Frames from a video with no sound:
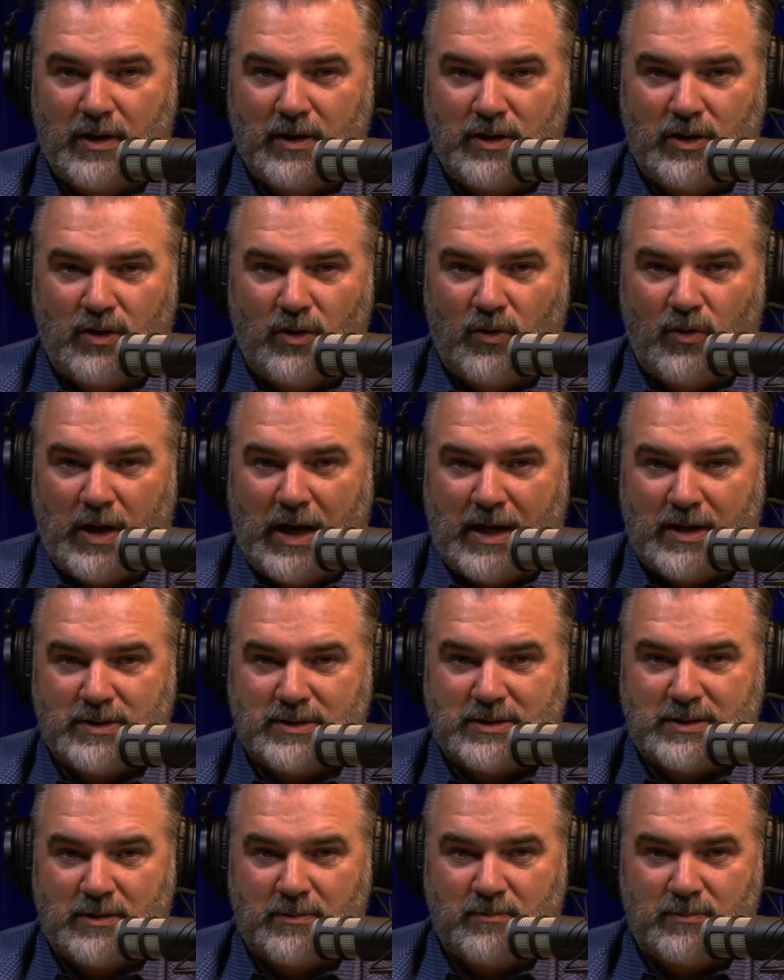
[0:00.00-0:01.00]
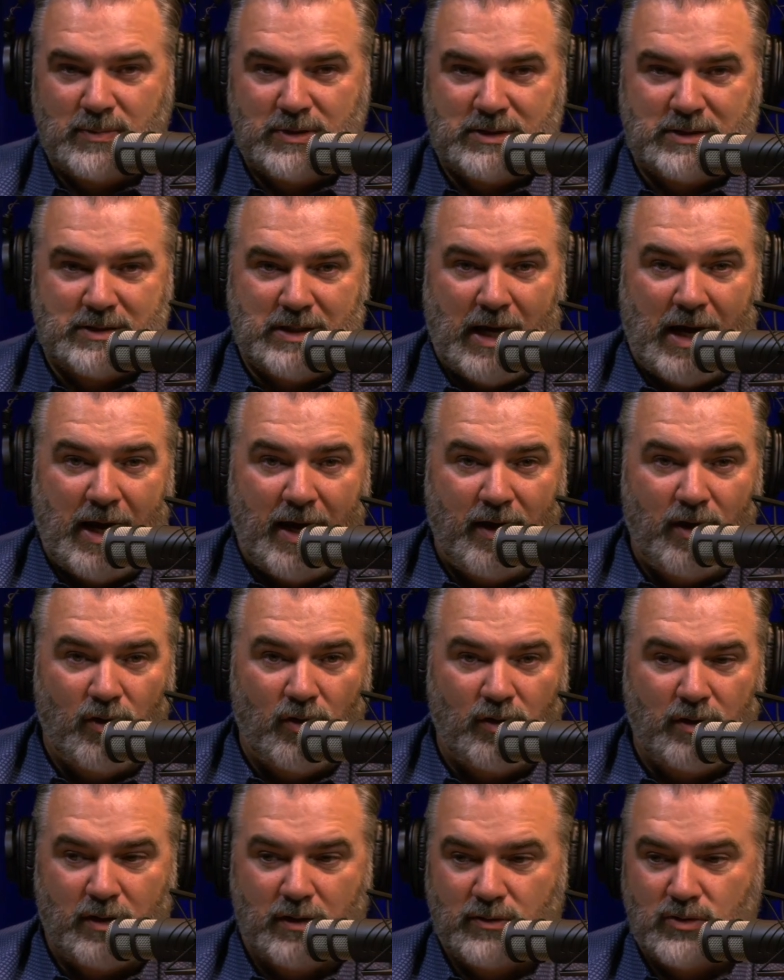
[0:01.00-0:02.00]
you know, has some
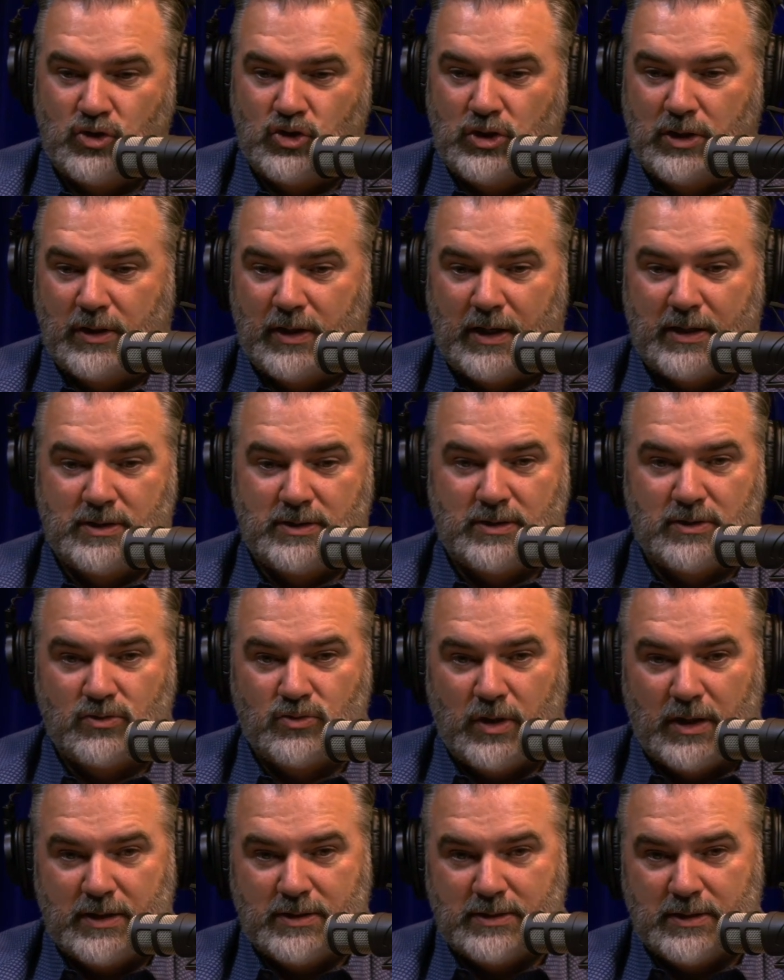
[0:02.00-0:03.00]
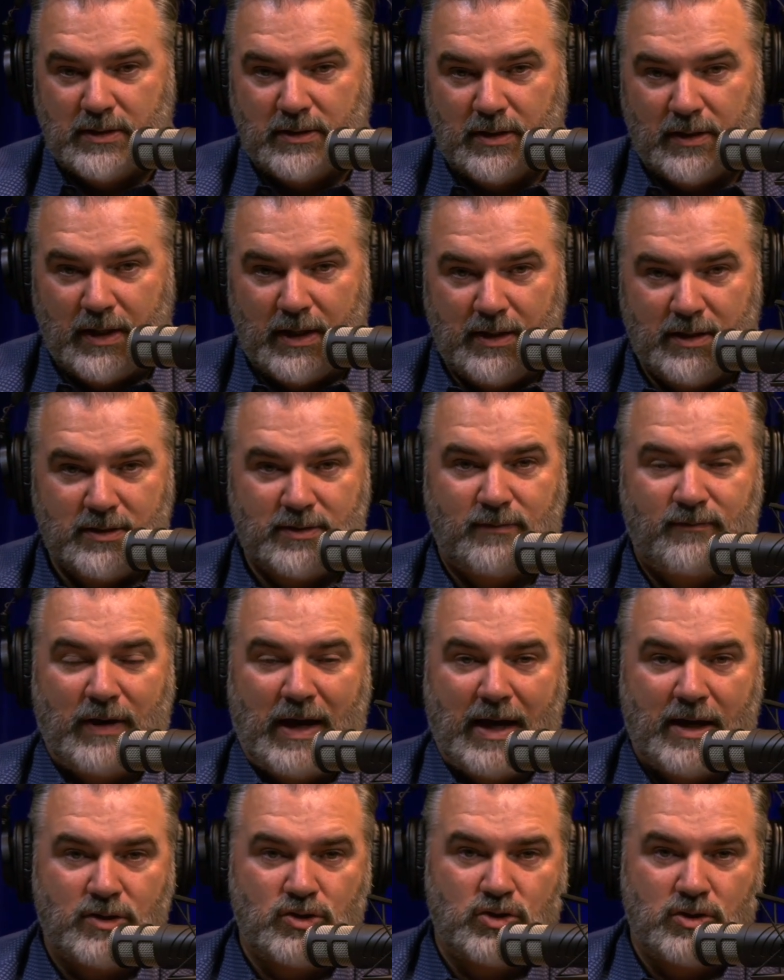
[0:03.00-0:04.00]
style, and she likes to dress in the latest
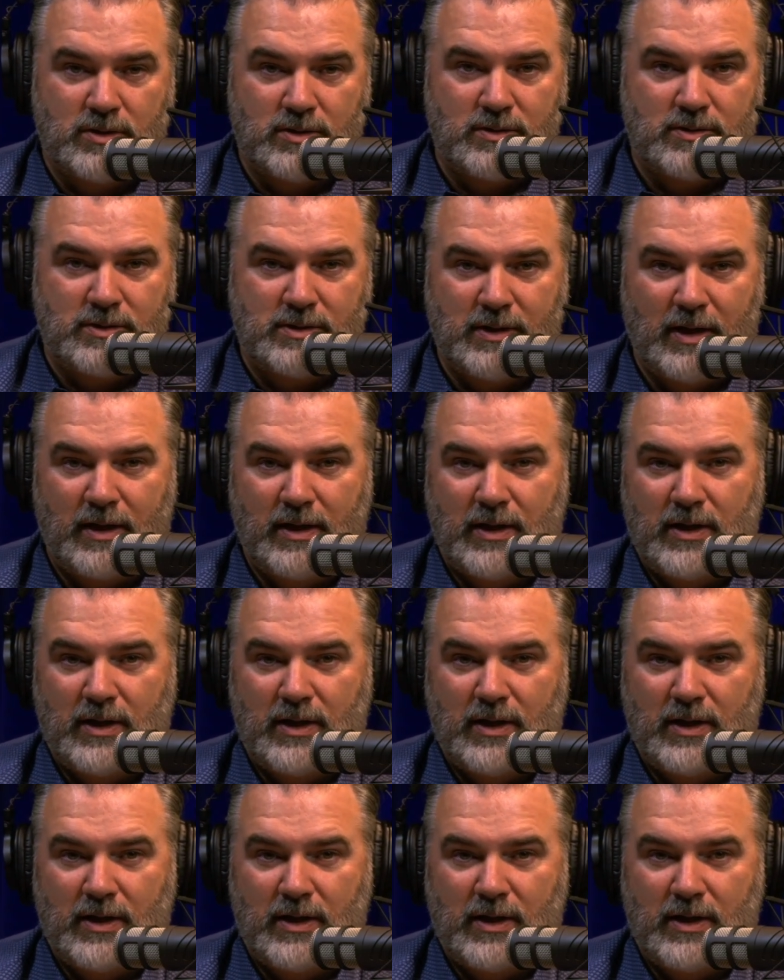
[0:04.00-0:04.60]
fashions.